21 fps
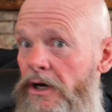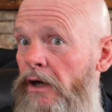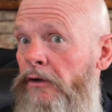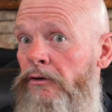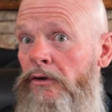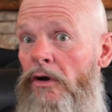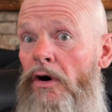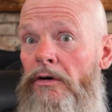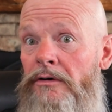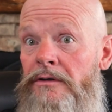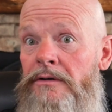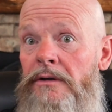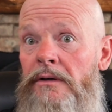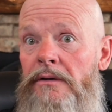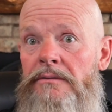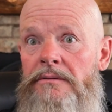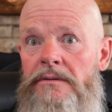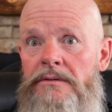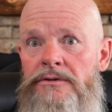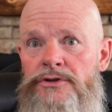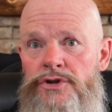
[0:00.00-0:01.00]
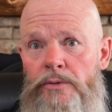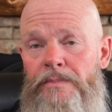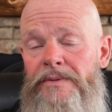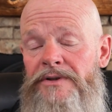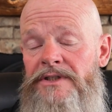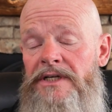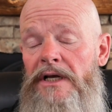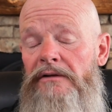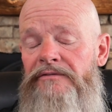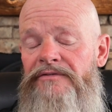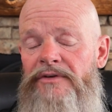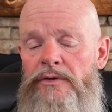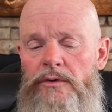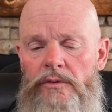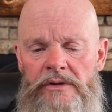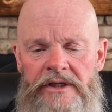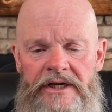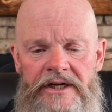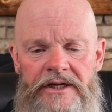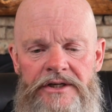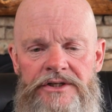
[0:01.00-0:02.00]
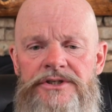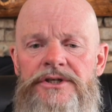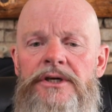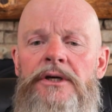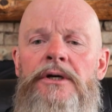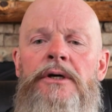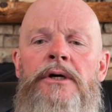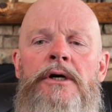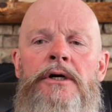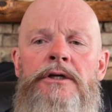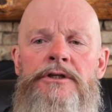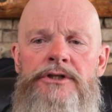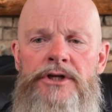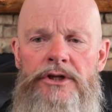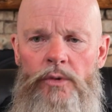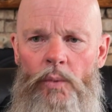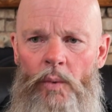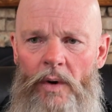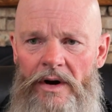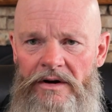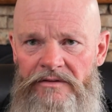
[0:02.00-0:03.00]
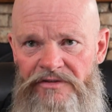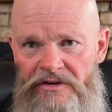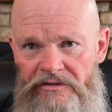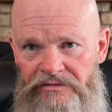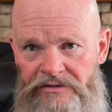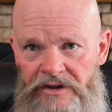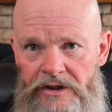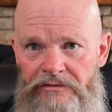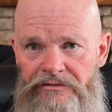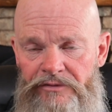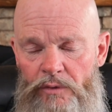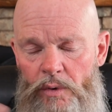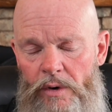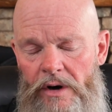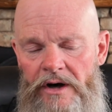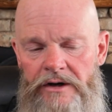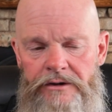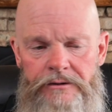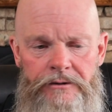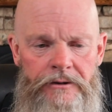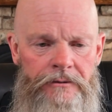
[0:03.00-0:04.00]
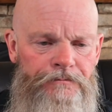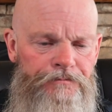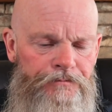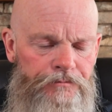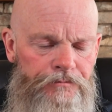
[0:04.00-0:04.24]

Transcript: a long super telephoto lens, to the 150-400.